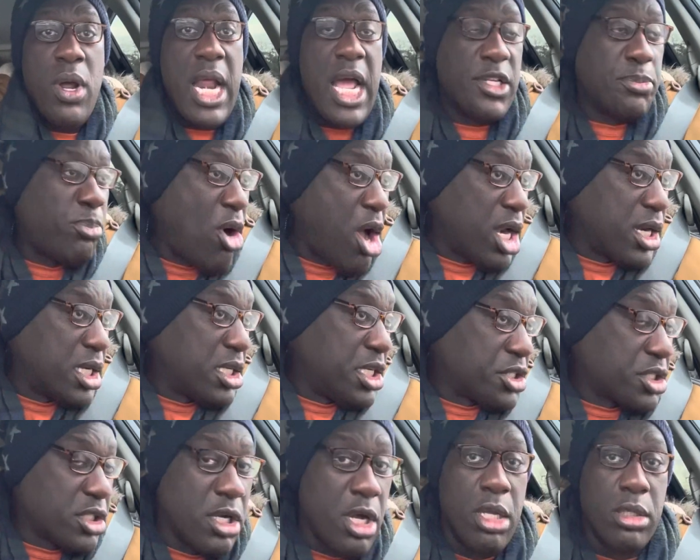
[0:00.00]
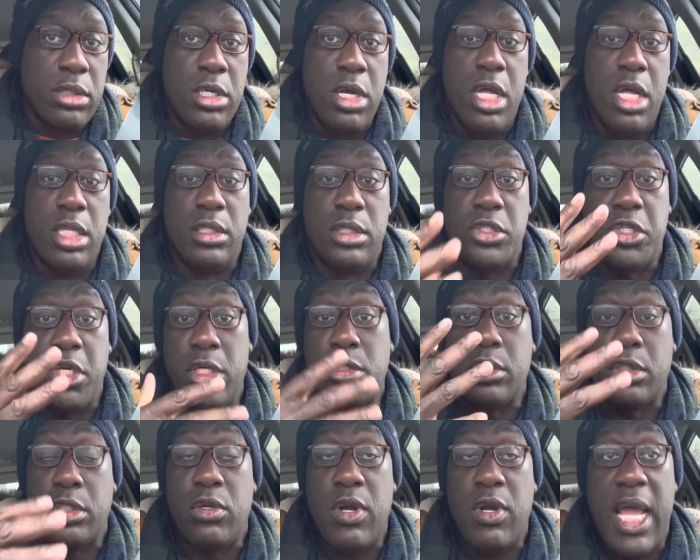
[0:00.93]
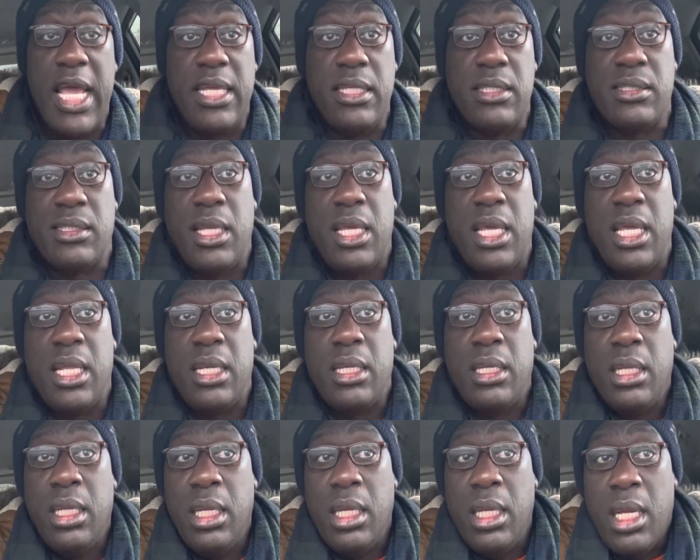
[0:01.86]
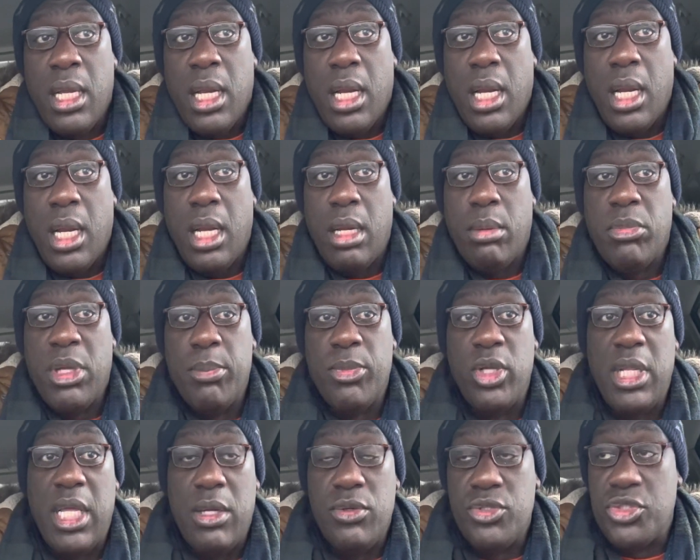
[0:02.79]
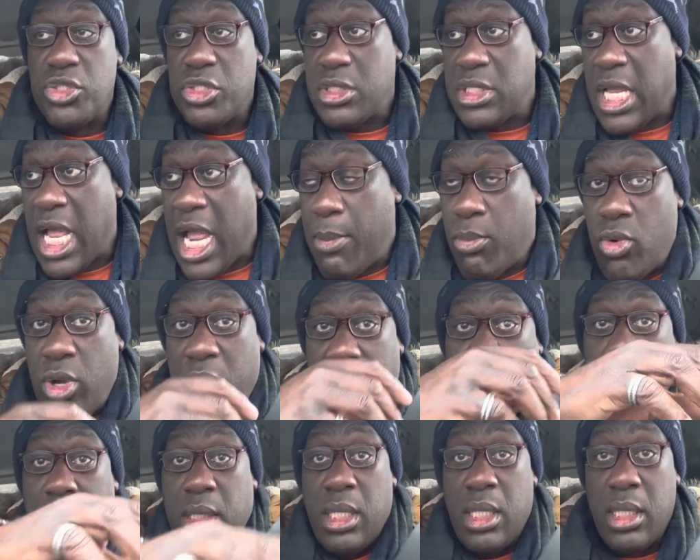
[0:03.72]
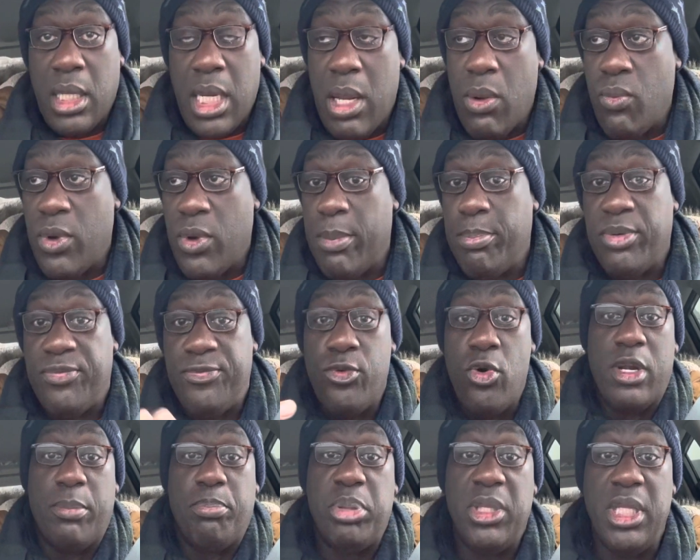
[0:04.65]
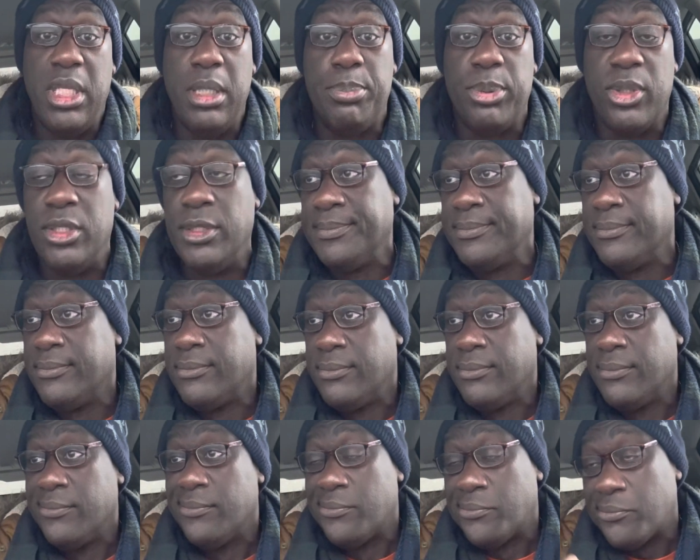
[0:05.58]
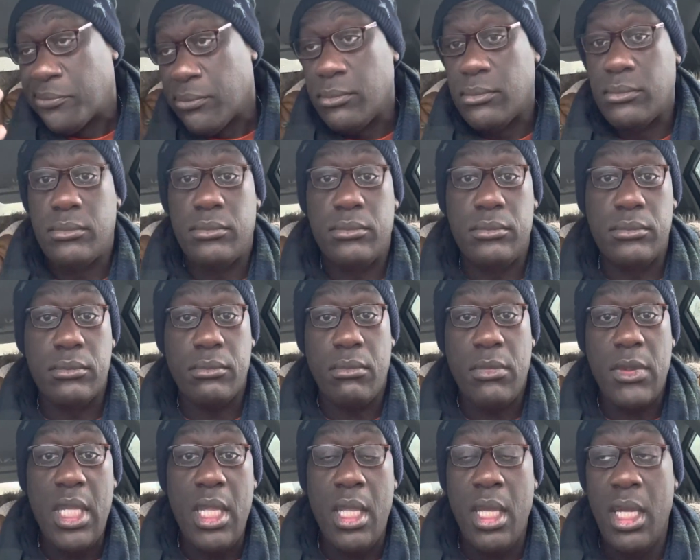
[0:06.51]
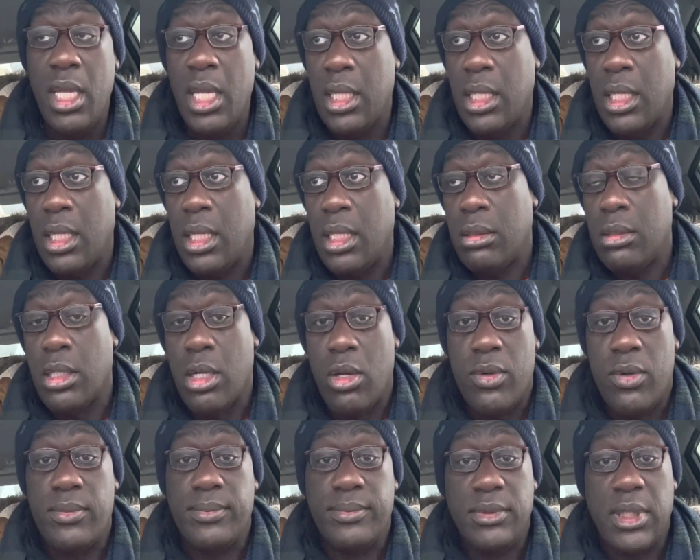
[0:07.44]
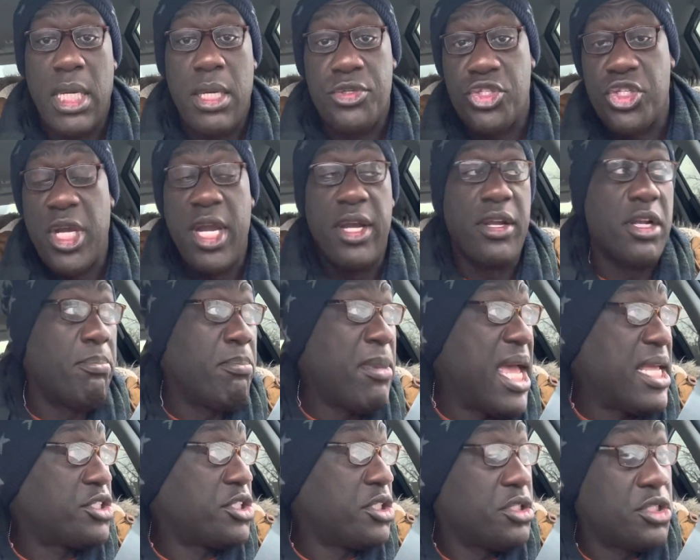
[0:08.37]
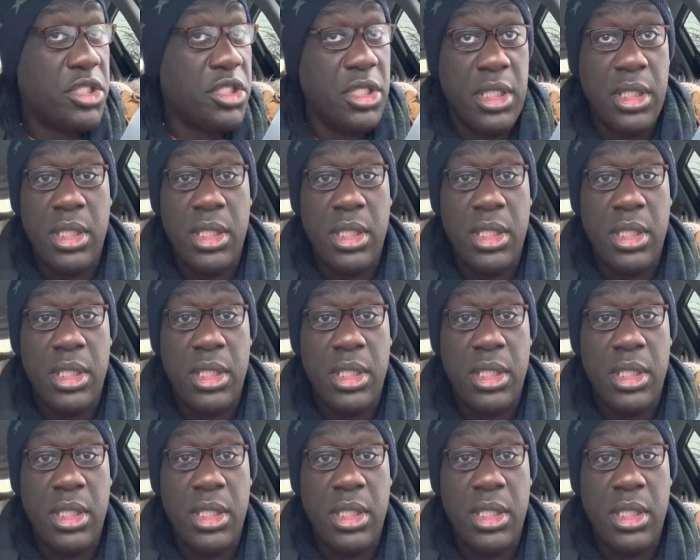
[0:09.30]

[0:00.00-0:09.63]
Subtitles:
I was part of this cult called the Church of Christ, and I remember there was a time when I went before the people and you know, I was sharing a message.